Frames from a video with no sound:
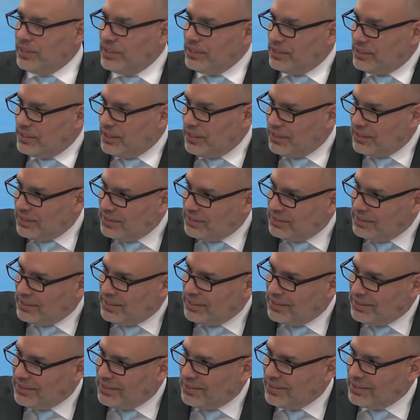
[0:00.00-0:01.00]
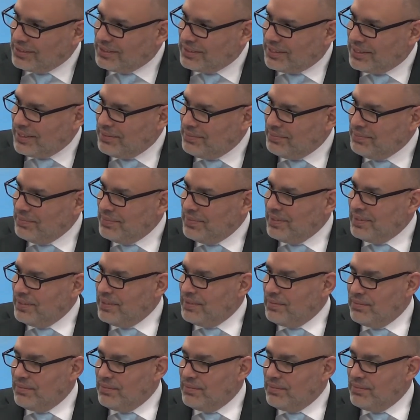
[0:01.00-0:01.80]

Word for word: Trish, haven't seen you in a long time.